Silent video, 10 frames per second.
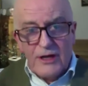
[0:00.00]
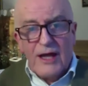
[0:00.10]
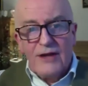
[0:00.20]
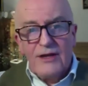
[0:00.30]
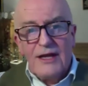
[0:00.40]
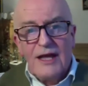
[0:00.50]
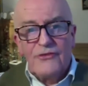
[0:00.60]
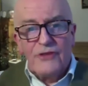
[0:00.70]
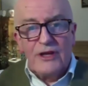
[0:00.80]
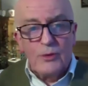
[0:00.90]
and he has
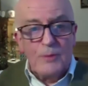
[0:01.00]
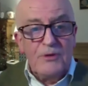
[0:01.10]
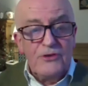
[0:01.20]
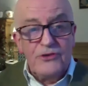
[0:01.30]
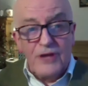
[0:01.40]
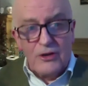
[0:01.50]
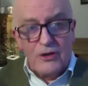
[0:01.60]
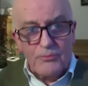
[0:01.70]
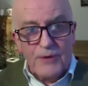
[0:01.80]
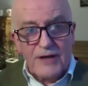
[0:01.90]
the equipment to take
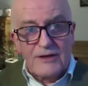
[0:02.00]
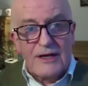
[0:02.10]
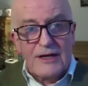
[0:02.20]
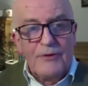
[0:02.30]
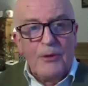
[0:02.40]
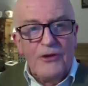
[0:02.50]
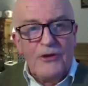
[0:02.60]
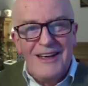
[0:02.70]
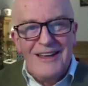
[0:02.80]
on practically everybody,